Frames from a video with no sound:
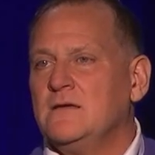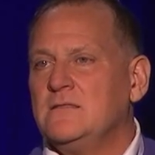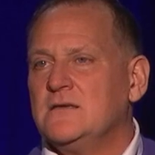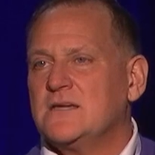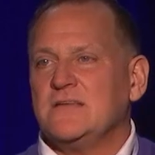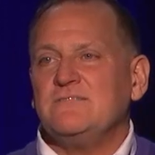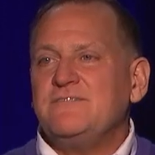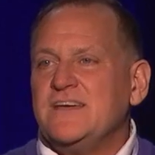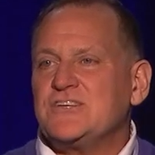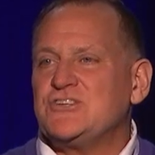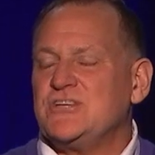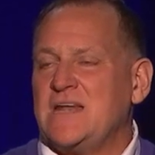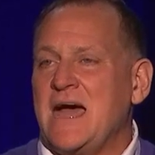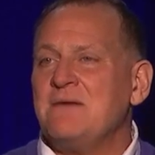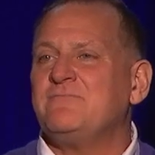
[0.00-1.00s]
The
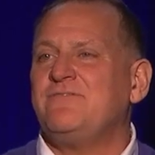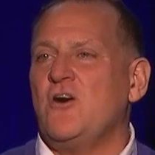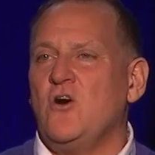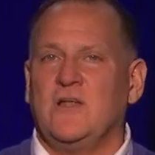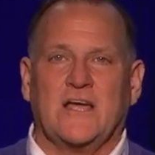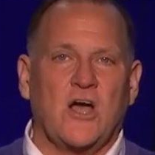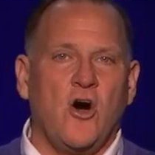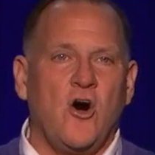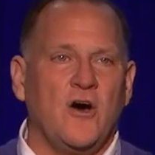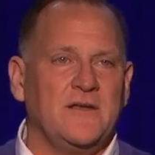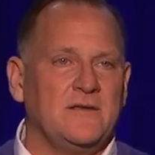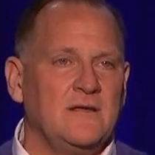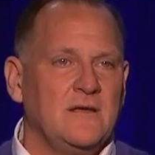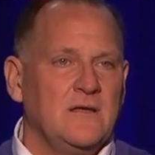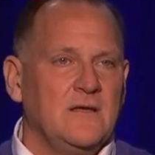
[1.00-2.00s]
conviction I'm falling
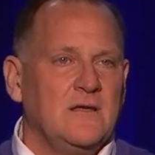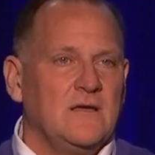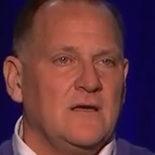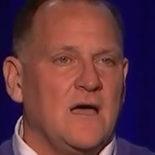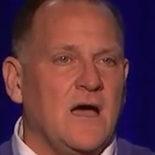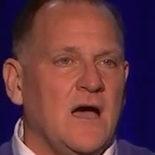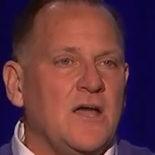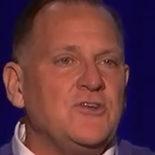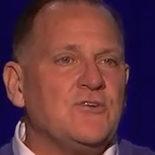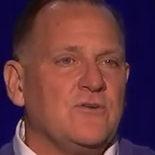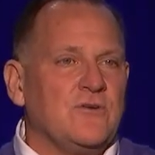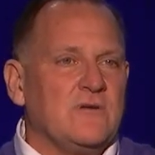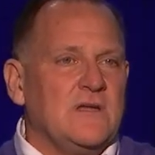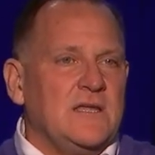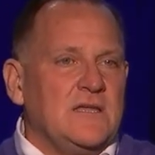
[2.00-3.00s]
on
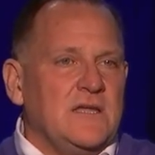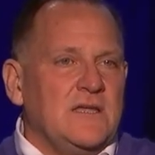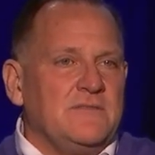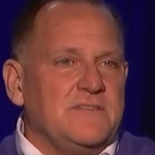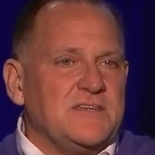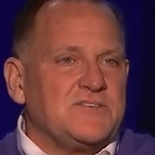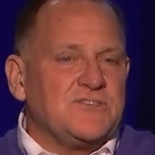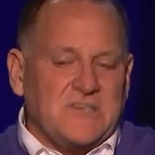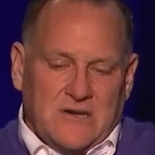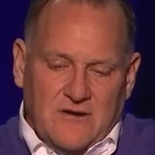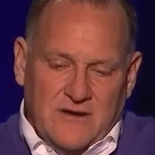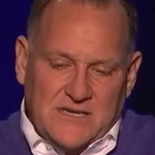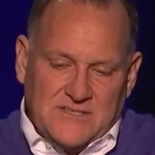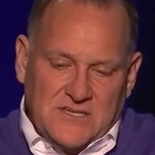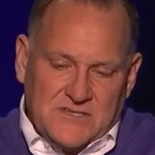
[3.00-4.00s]
under in this
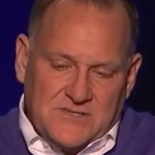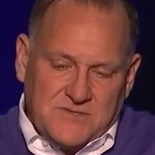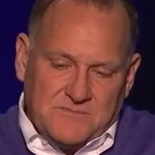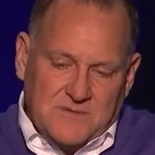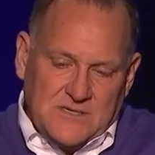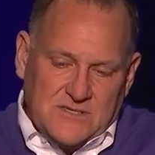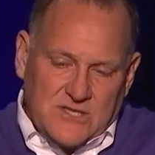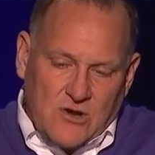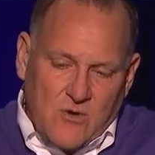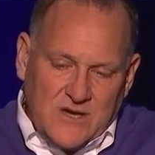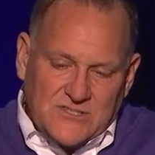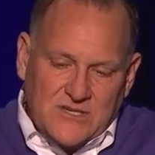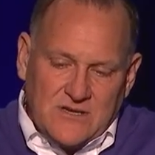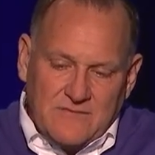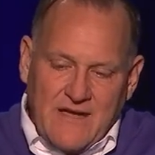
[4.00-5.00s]
series is the
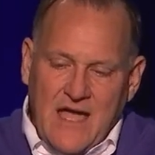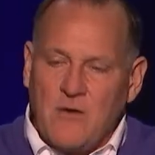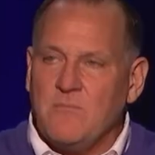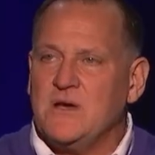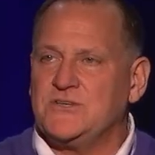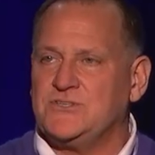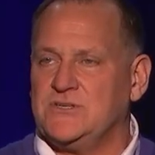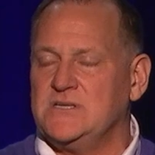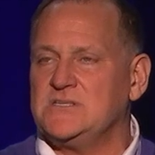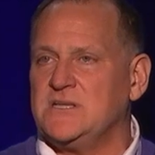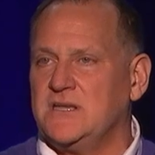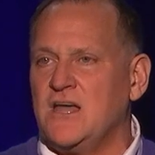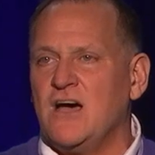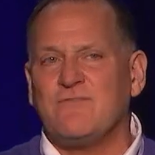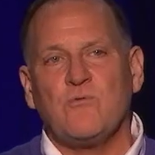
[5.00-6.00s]
question of how much is
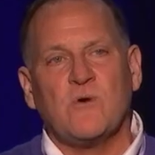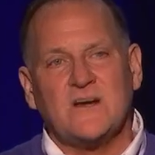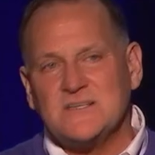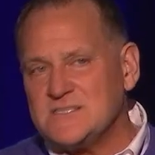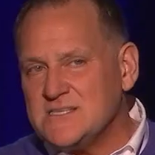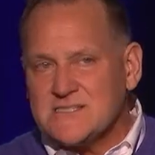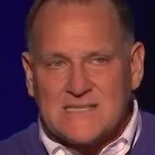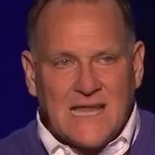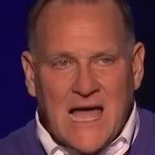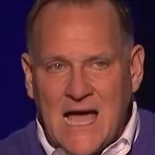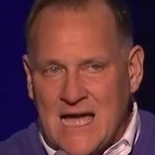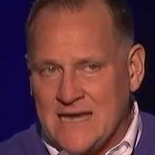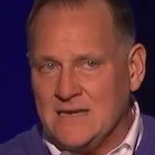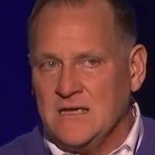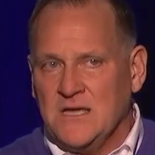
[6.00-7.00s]
enough. Where is this
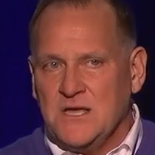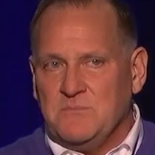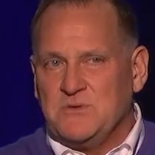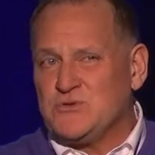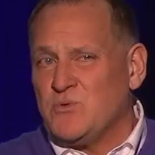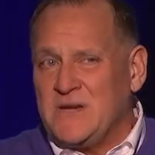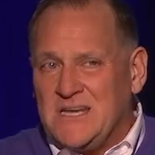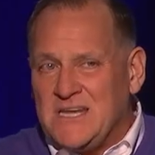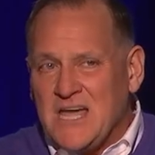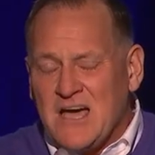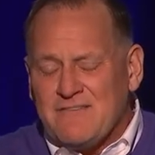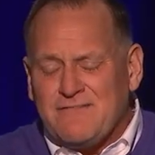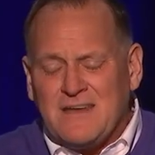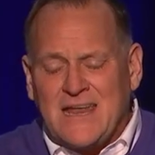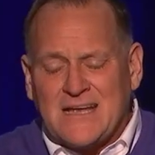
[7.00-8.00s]
line between
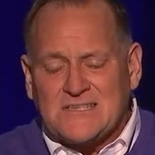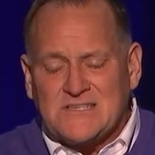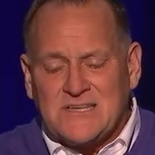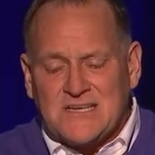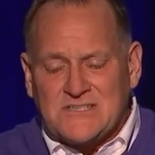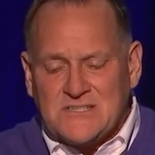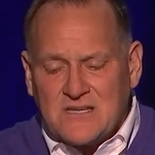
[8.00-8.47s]
enough and excess?